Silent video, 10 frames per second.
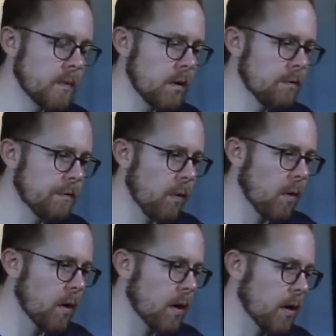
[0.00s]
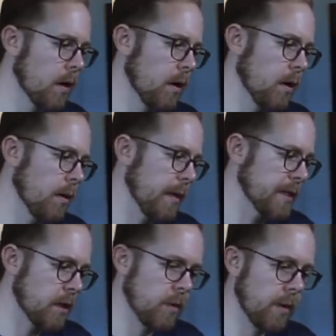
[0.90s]
for my
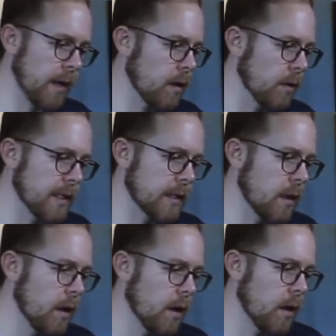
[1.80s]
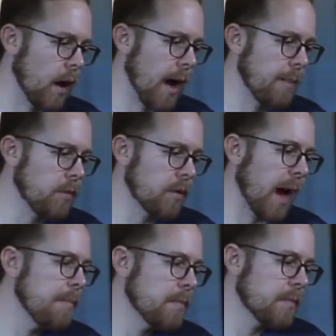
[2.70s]
terminal. I don't know, like I'm